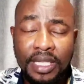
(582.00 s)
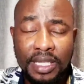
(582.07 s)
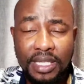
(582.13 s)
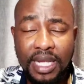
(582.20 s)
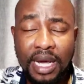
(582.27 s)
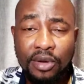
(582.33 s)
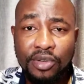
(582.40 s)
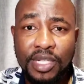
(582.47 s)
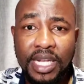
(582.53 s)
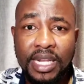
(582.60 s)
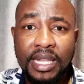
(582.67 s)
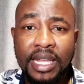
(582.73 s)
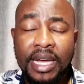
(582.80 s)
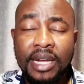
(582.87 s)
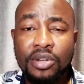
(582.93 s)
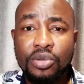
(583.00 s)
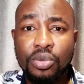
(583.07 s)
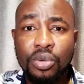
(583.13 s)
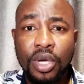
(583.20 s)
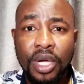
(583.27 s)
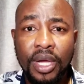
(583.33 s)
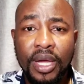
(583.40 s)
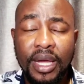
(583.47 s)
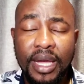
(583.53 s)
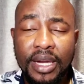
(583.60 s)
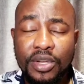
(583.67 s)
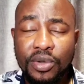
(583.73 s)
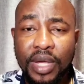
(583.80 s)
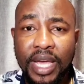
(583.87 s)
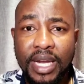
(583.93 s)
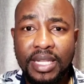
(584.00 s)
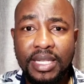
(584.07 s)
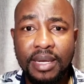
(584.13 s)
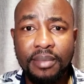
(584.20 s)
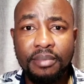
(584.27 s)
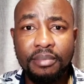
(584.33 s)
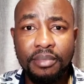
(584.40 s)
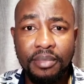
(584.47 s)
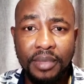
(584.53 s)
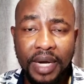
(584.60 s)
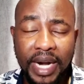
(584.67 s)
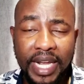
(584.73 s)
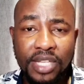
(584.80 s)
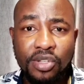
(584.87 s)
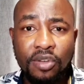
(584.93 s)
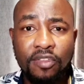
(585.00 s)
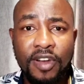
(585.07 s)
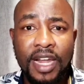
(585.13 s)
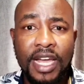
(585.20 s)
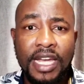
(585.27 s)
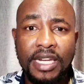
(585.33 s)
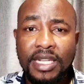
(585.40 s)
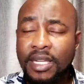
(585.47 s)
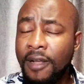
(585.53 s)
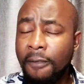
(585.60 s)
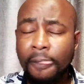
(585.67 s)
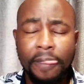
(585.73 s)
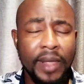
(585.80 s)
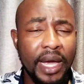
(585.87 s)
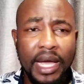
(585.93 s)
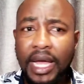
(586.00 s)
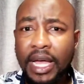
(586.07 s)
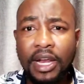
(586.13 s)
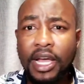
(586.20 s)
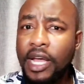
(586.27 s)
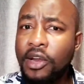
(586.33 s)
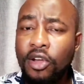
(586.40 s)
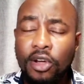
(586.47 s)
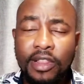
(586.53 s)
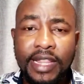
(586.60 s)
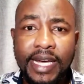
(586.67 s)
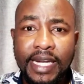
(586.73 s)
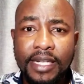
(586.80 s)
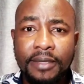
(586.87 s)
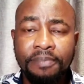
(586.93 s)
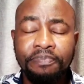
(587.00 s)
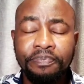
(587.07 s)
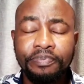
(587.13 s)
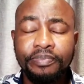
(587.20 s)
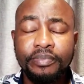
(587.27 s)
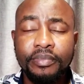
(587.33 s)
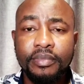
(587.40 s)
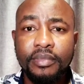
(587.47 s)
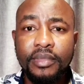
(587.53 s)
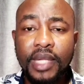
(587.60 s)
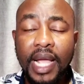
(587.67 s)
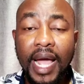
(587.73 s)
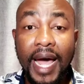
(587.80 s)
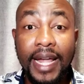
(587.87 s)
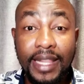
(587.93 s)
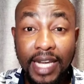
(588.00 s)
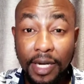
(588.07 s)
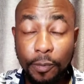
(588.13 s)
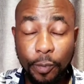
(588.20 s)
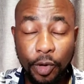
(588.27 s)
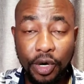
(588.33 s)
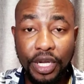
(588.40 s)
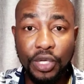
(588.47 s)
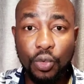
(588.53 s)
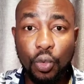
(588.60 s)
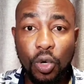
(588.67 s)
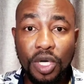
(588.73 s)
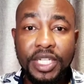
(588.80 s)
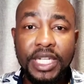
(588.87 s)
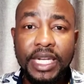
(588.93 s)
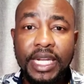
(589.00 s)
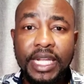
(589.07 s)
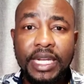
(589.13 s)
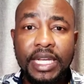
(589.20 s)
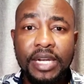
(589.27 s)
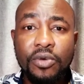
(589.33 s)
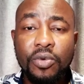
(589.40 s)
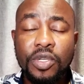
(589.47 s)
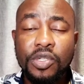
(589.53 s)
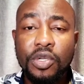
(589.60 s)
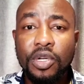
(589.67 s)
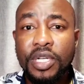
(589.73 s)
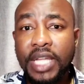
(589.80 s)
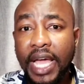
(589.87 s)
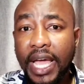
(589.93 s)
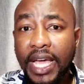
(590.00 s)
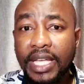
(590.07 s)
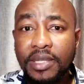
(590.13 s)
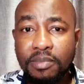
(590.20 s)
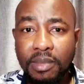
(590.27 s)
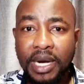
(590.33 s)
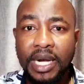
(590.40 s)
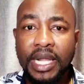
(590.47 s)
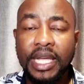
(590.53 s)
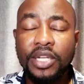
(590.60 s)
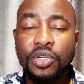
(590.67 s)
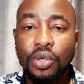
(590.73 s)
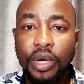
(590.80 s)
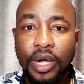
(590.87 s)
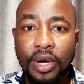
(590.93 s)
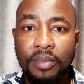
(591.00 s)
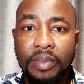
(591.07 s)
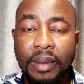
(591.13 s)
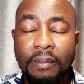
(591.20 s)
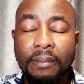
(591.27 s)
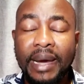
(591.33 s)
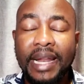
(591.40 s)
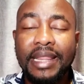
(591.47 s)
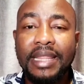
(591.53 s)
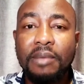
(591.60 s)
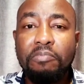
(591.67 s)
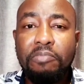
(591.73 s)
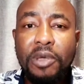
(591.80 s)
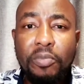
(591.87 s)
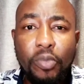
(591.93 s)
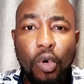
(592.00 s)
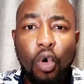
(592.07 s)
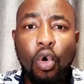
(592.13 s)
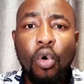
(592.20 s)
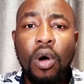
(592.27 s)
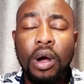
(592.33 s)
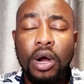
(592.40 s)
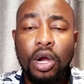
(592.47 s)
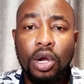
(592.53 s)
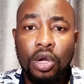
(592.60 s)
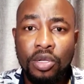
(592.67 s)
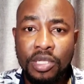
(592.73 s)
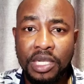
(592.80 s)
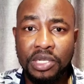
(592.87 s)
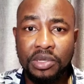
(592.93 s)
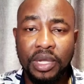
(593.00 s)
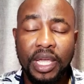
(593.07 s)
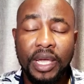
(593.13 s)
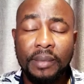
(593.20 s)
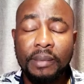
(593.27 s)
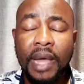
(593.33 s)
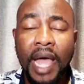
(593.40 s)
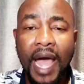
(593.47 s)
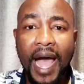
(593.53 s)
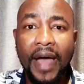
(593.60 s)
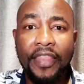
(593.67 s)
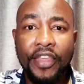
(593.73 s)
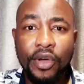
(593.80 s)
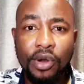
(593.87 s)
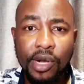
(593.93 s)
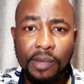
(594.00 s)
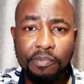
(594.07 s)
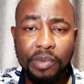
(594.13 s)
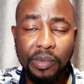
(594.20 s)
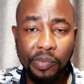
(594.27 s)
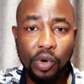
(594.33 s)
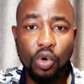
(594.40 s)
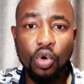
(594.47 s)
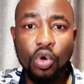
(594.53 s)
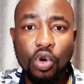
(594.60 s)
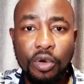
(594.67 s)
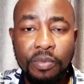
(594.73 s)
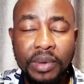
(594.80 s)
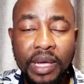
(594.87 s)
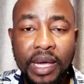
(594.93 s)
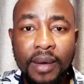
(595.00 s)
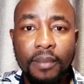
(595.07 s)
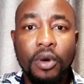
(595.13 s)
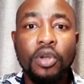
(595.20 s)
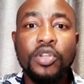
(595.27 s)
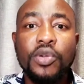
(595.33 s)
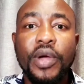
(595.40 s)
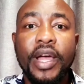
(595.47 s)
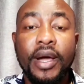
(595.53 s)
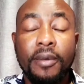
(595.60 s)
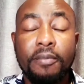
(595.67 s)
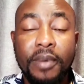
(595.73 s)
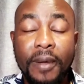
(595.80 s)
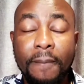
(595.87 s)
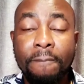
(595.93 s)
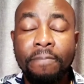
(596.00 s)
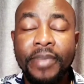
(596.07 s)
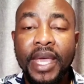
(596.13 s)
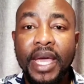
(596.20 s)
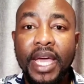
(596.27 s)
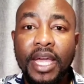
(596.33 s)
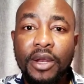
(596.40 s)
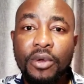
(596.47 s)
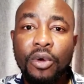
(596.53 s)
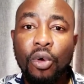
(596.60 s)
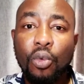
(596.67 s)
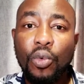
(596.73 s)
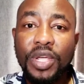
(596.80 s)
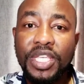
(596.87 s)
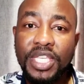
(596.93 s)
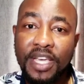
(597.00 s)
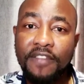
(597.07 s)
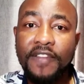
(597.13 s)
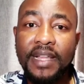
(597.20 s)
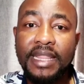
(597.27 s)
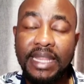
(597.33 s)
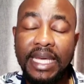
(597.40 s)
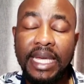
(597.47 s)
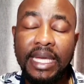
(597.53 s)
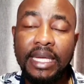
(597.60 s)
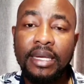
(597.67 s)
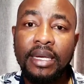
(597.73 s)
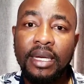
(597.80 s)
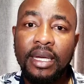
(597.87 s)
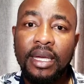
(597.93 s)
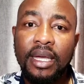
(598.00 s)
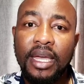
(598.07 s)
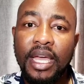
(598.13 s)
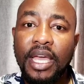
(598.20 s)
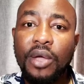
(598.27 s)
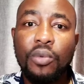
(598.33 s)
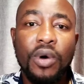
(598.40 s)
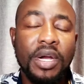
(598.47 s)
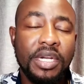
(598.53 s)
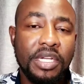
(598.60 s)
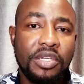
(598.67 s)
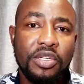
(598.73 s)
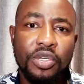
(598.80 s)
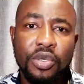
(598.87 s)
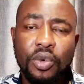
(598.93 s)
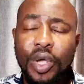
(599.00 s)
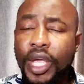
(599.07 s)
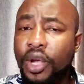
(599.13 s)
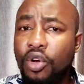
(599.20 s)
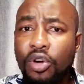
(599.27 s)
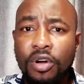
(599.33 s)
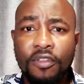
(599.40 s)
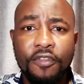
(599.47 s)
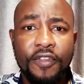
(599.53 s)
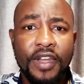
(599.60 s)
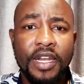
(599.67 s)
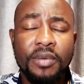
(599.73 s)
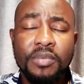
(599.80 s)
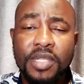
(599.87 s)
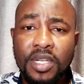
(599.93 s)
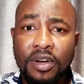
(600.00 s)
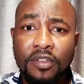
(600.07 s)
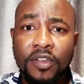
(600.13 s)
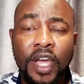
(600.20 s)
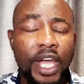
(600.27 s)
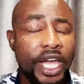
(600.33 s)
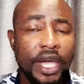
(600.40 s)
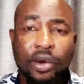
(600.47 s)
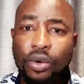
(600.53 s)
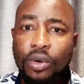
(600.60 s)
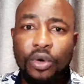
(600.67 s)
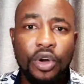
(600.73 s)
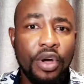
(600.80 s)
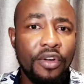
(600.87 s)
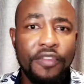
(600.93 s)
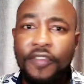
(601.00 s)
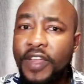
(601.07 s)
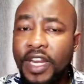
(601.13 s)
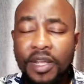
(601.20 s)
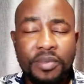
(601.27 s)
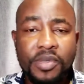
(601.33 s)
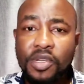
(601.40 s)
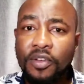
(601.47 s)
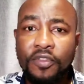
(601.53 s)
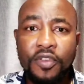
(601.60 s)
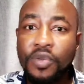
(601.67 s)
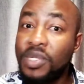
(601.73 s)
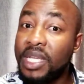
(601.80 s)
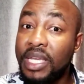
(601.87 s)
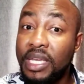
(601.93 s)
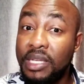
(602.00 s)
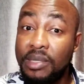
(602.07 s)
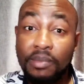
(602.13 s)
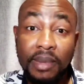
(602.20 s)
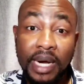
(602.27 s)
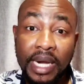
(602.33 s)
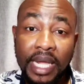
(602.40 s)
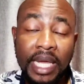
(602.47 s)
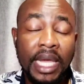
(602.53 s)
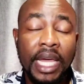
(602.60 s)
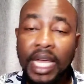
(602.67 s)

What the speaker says: just outside there to get some rays of light and all that. At that point, what he needed was not his money to help him, but the people who are closer to him are the only people who could be able to help him in whichever thing he wanted to do. He could not feed himself. He could not feed himself using his money.